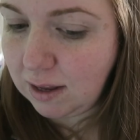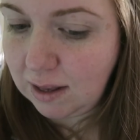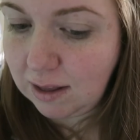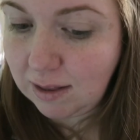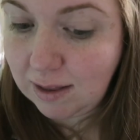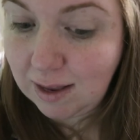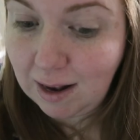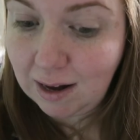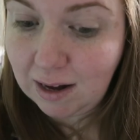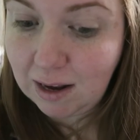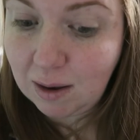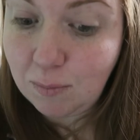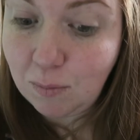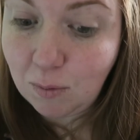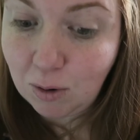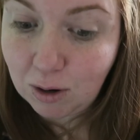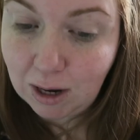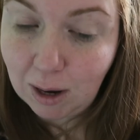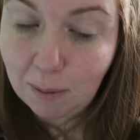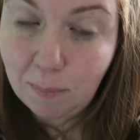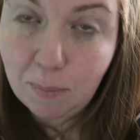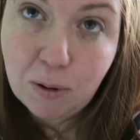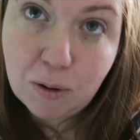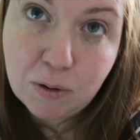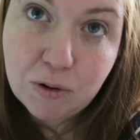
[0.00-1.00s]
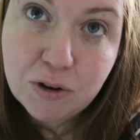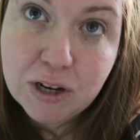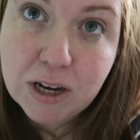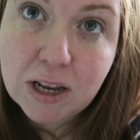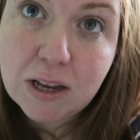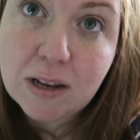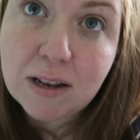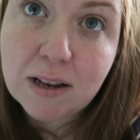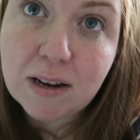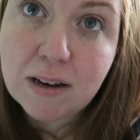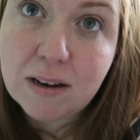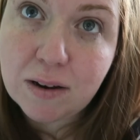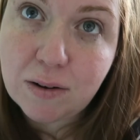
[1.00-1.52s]
and I tell him when I post
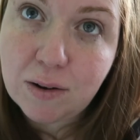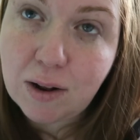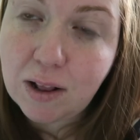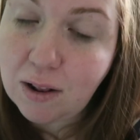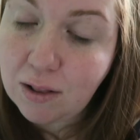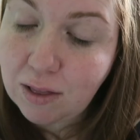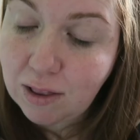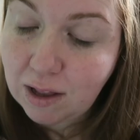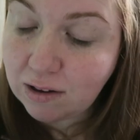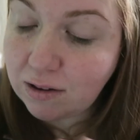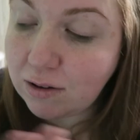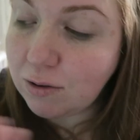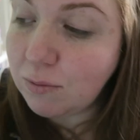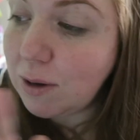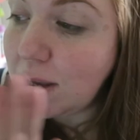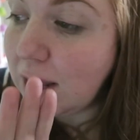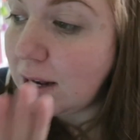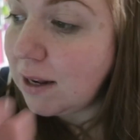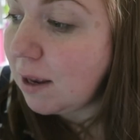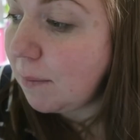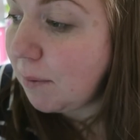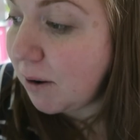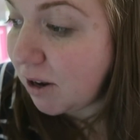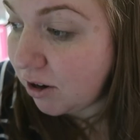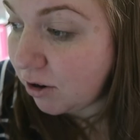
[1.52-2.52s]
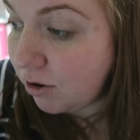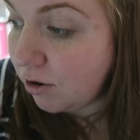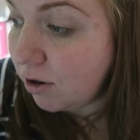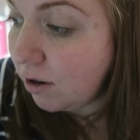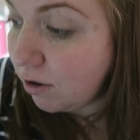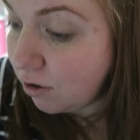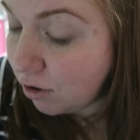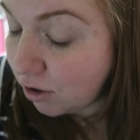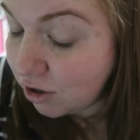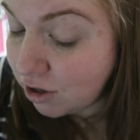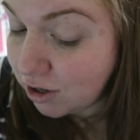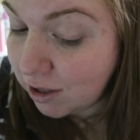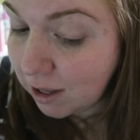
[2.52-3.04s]
it and all that, so we can keep it in
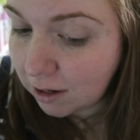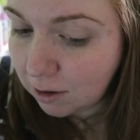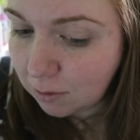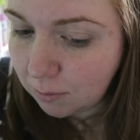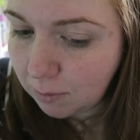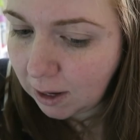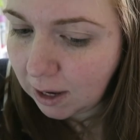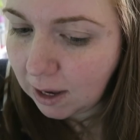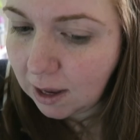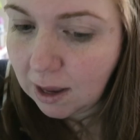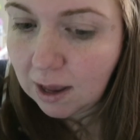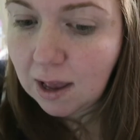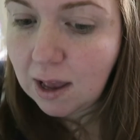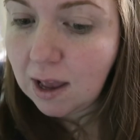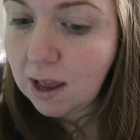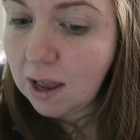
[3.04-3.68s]
touch that way.